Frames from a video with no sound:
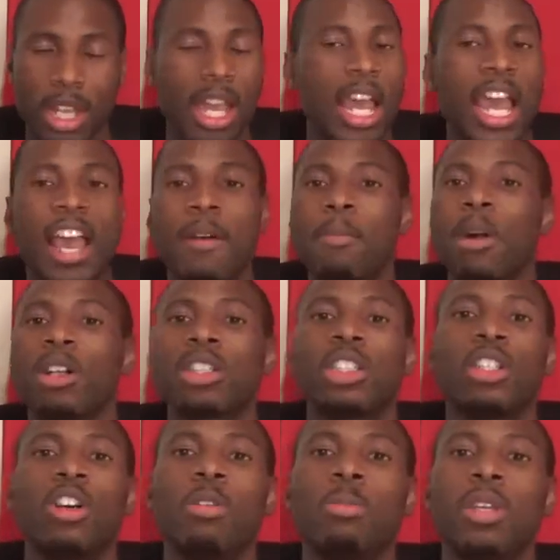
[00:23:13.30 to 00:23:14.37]
Have mercy
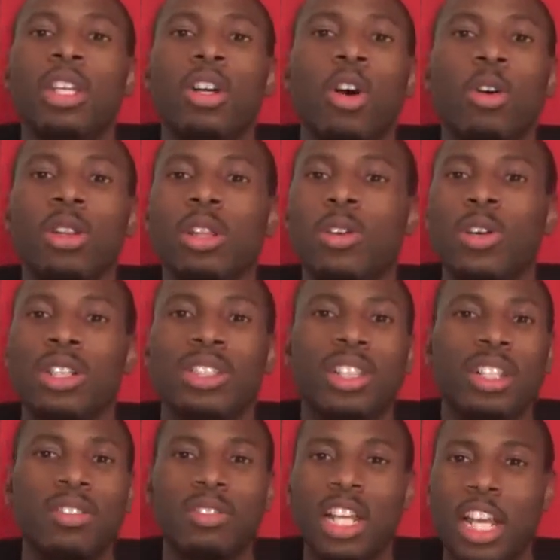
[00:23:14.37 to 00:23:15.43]
on me, O Lord,
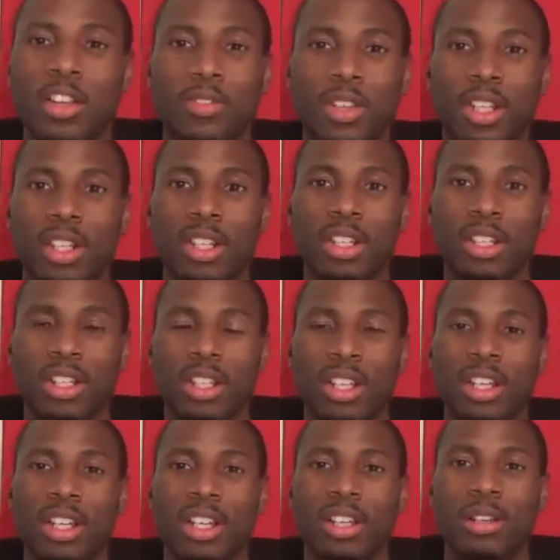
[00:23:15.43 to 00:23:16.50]
son of David.
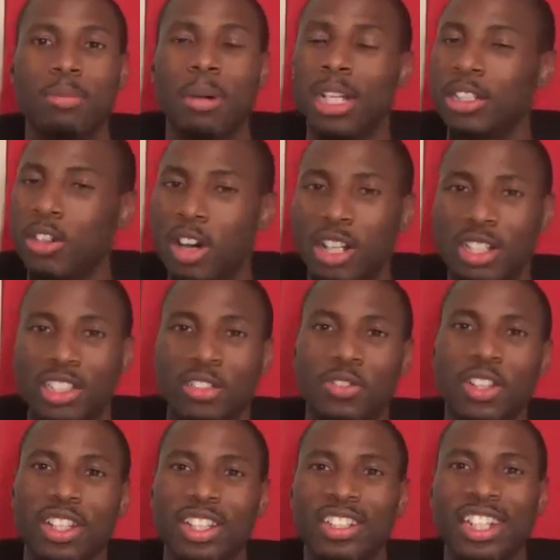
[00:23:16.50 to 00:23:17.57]
My daughter
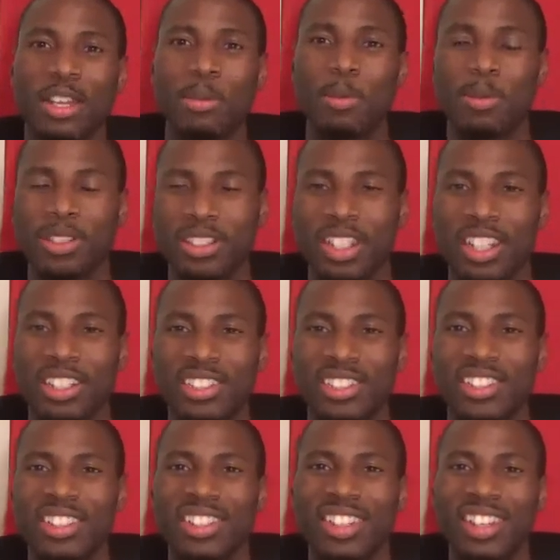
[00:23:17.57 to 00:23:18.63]
severely demon possessed.
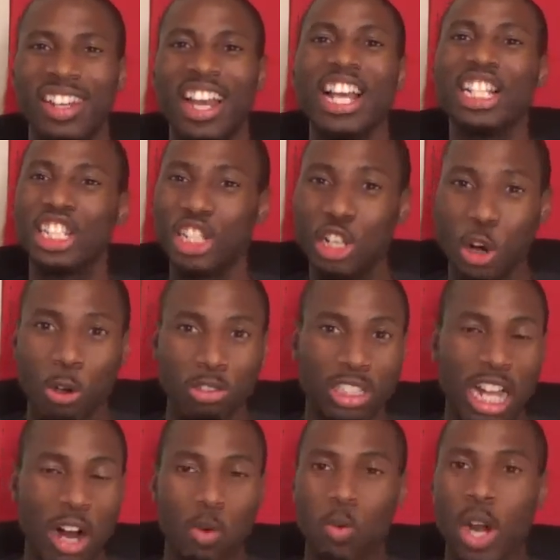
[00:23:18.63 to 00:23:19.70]
She goes
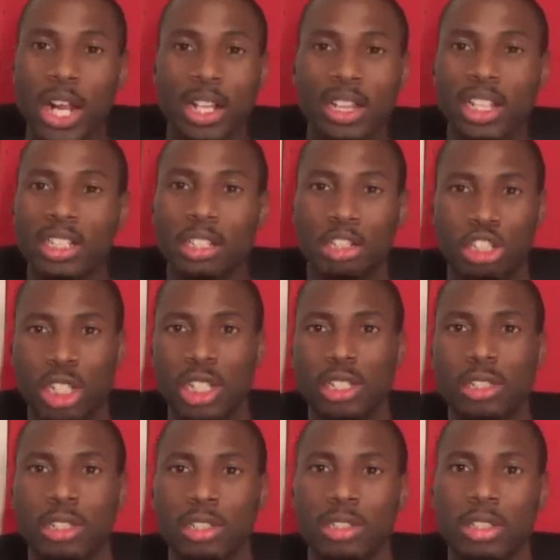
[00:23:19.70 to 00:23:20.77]
directly to
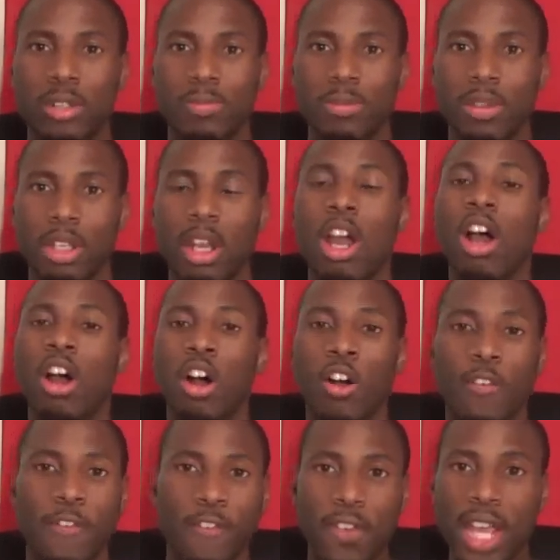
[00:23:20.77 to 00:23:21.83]
Jesus. Her
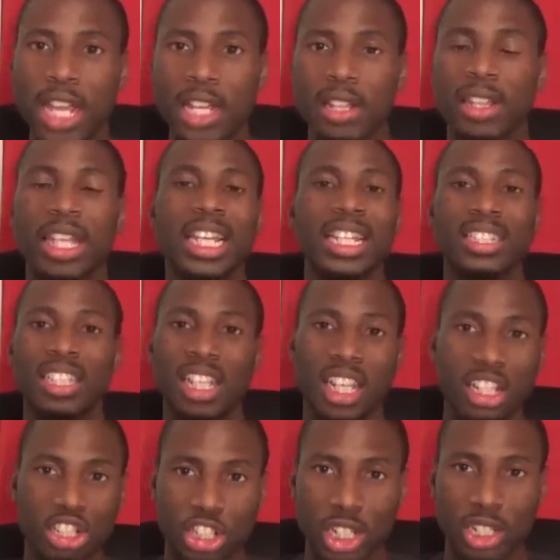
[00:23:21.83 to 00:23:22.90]
faith is
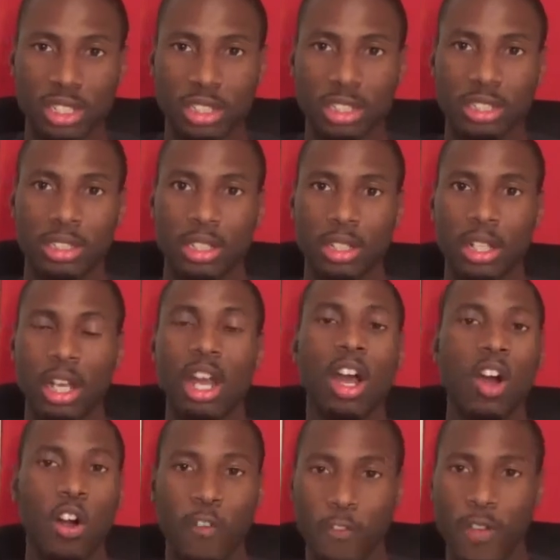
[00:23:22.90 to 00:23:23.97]
in Jesus.
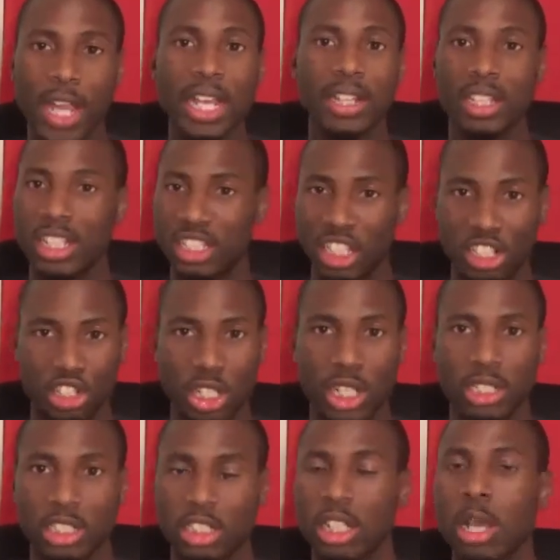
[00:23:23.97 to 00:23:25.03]
Her faith is in
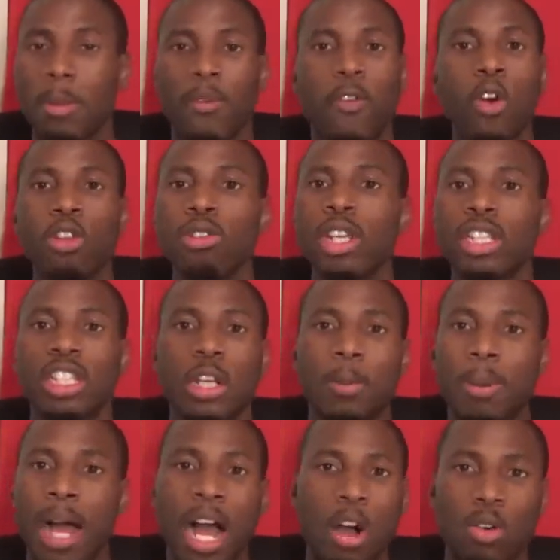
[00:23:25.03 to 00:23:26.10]
Jesus. Before you get to the
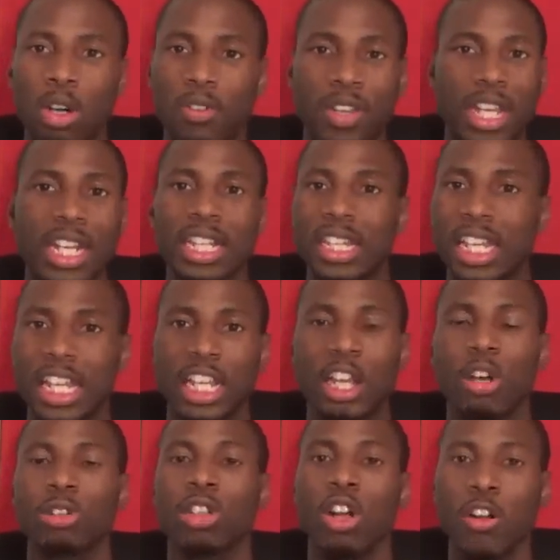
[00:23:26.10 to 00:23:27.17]
power of anything
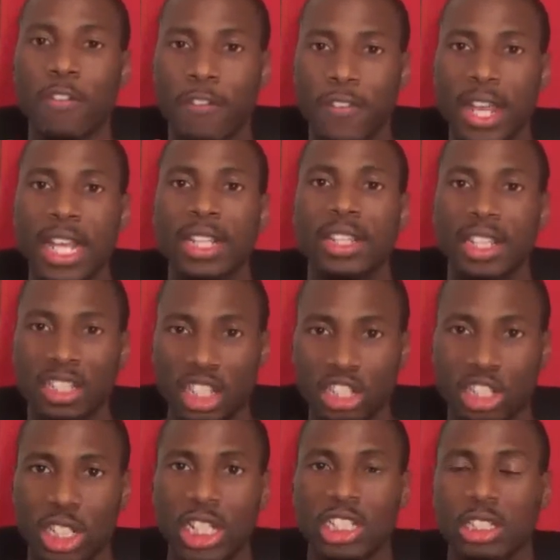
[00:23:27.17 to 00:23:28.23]
else, her faith is in
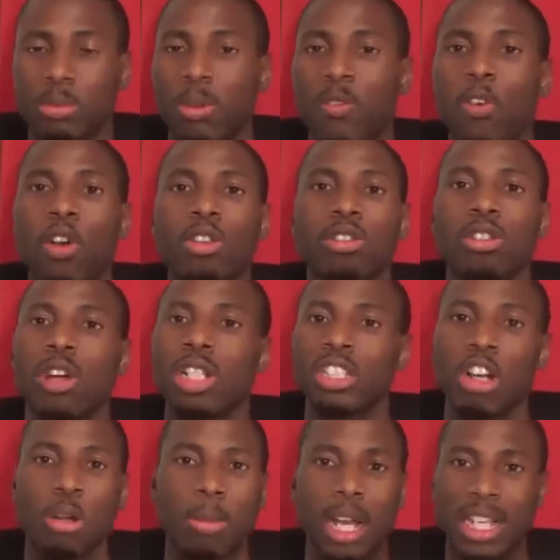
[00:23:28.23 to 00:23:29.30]
Jesus. Before you start
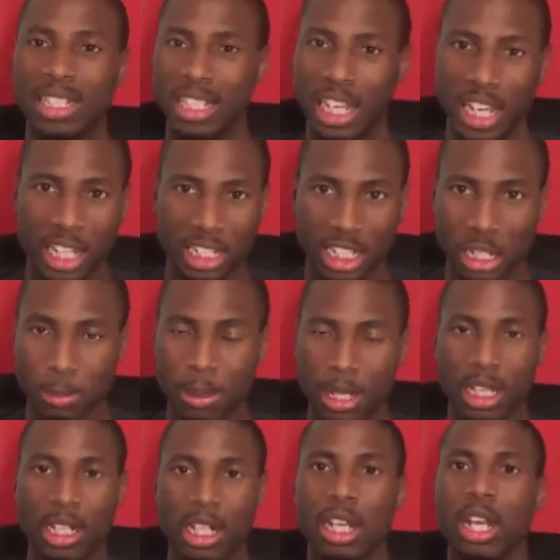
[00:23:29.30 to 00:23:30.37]
talking about his healing
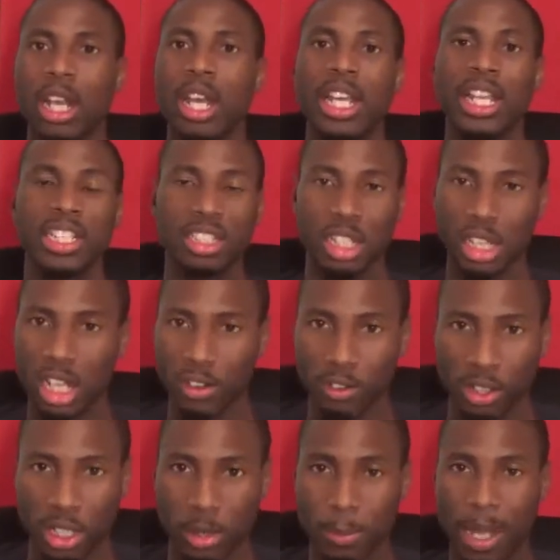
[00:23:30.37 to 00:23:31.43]
ability, his
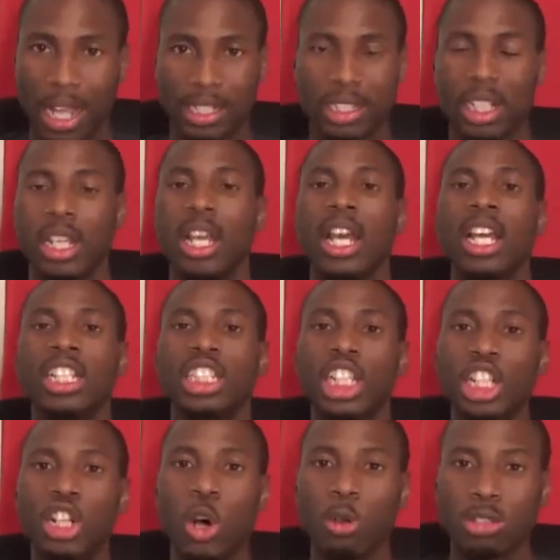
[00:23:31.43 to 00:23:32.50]
delivering capacity. She
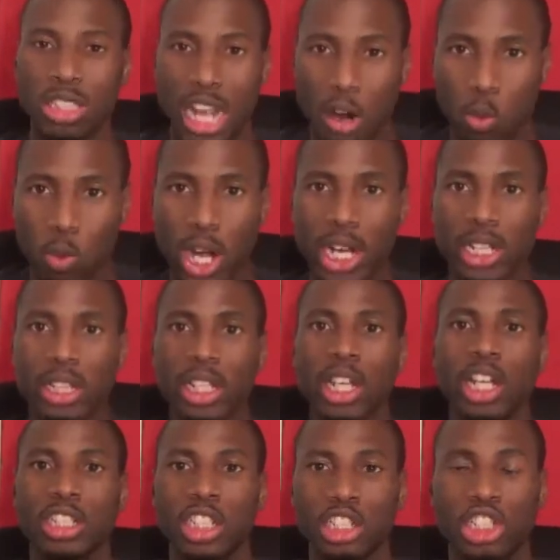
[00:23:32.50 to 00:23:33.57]
goes directly
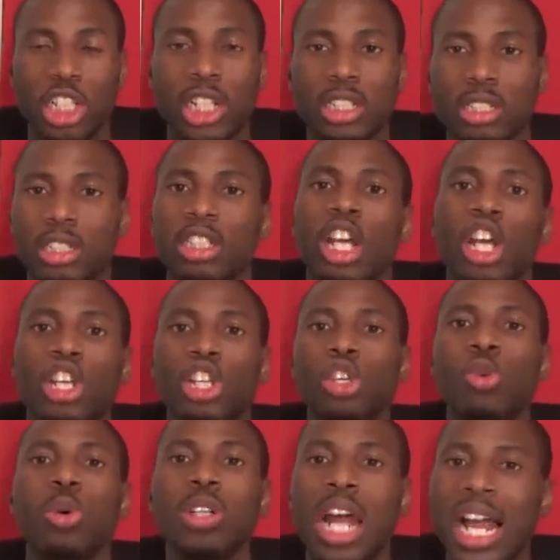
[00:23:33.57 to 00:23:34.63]
to Jesus.
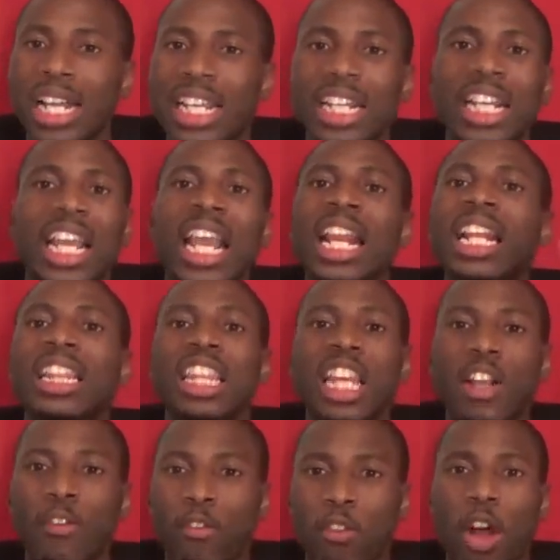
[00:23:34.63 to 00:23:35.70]
You will not get
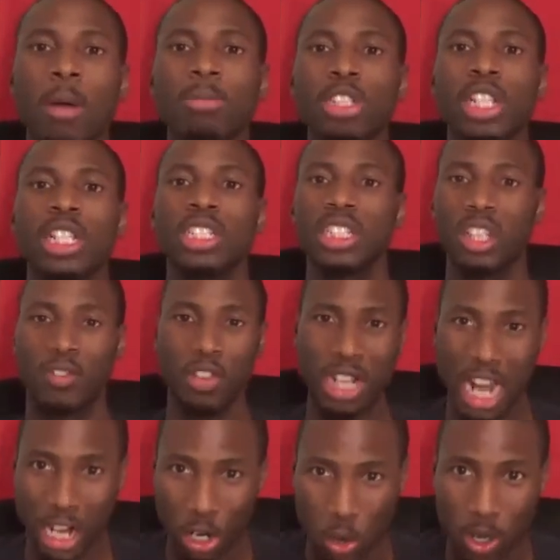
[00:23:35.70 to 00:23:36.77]
anything from Jesus if you're
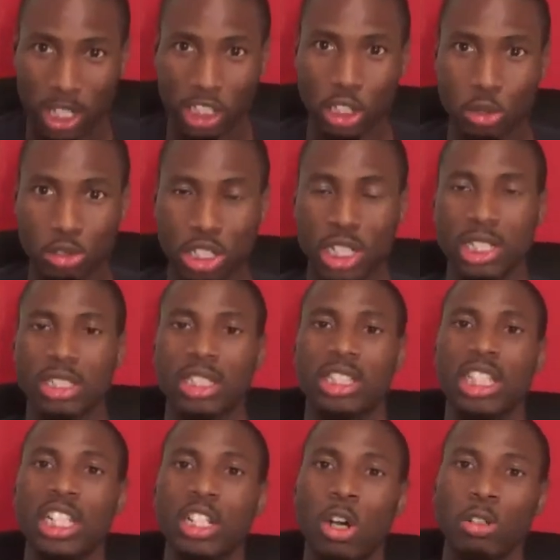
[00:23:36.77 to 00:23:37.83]
not going to Jesus.
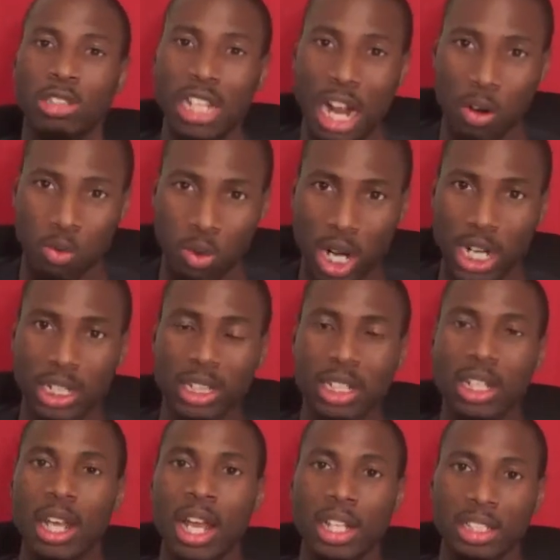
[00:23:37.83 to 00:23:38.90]
She goes
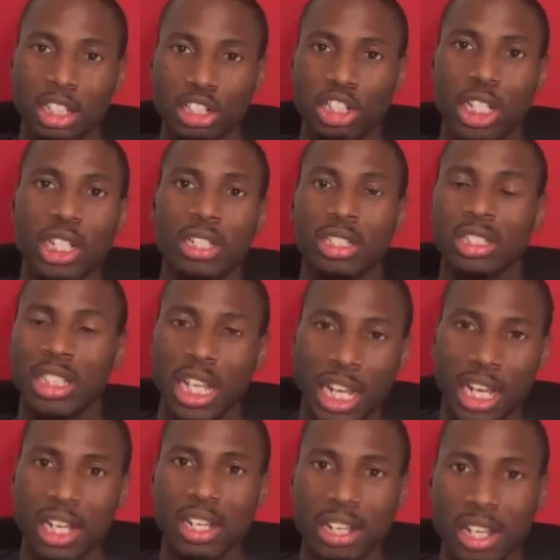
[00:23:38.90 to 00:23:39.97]
directly to Jesus.
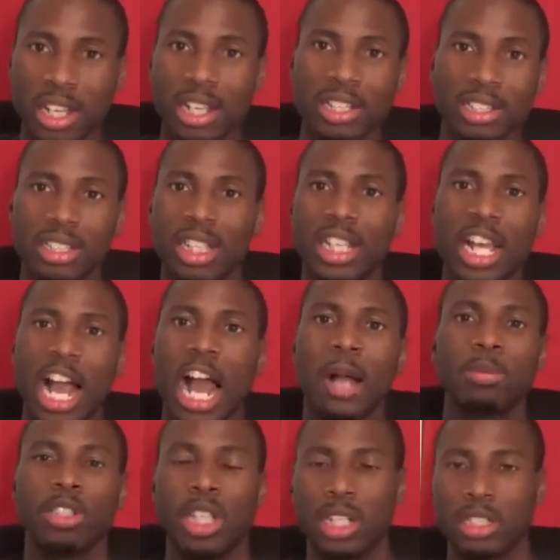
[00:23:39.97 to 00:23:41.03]
He is the
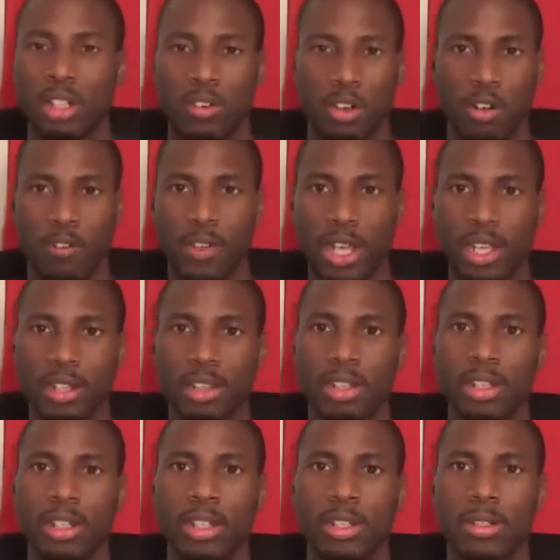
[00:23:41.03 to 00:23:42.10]
object of her faith.
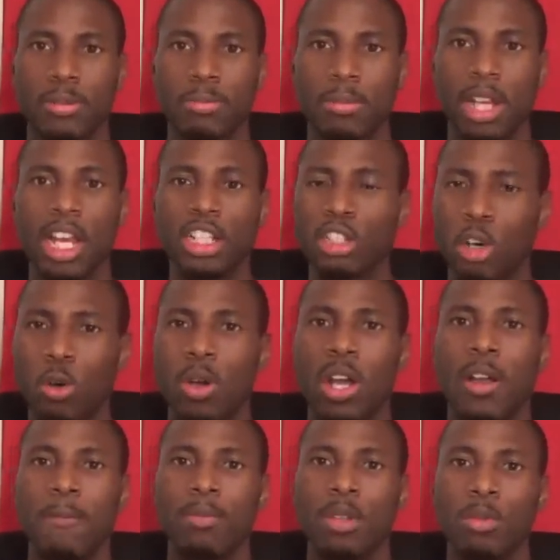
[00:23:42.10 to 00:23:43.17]
So
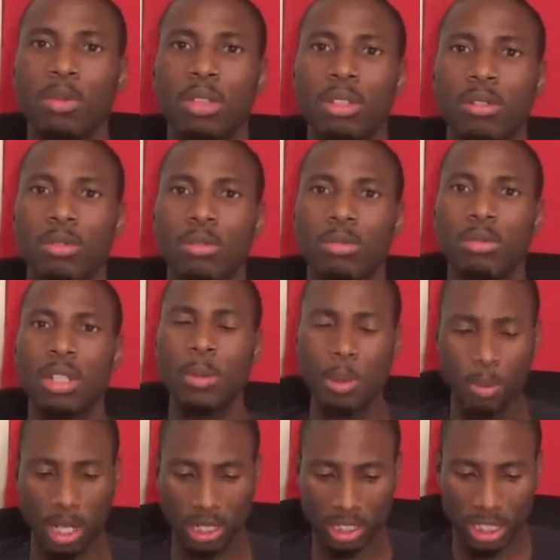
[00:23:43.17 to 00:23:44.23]
let me
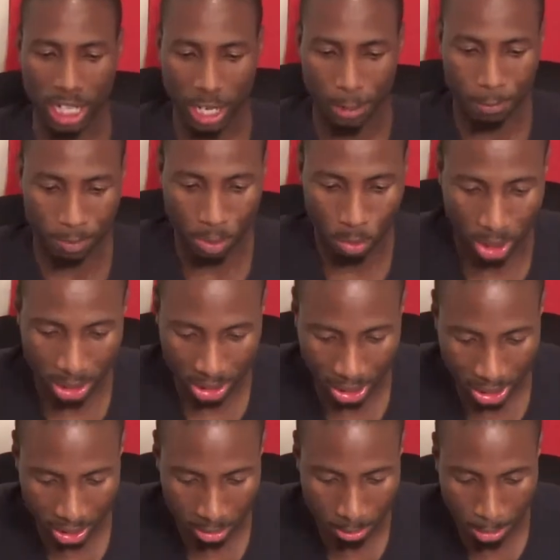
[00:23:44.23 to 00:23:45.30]
break this down. When he
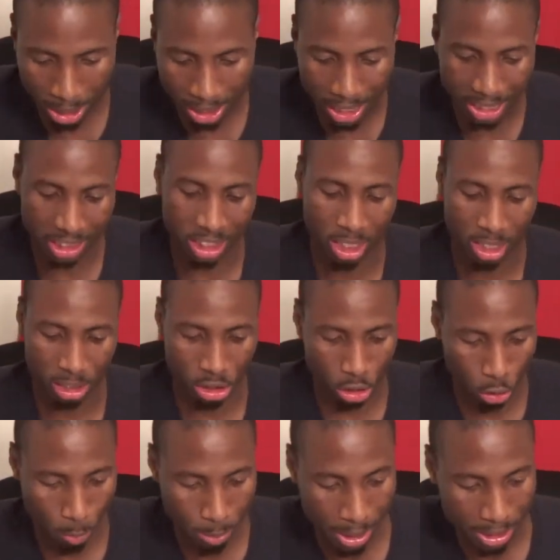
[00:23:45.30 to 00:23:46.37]
says megas
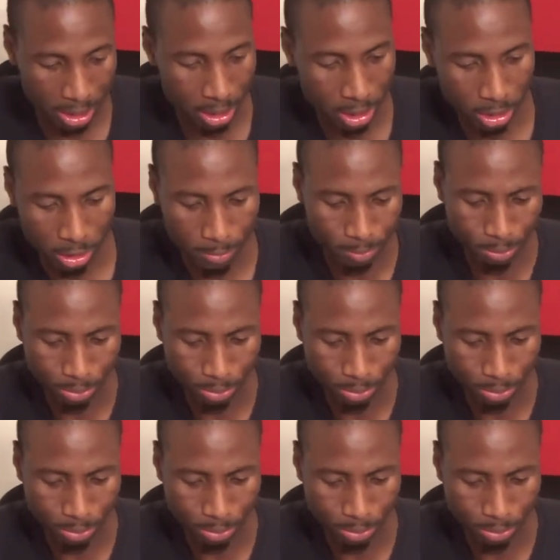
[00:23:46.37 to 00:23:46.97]
pistis,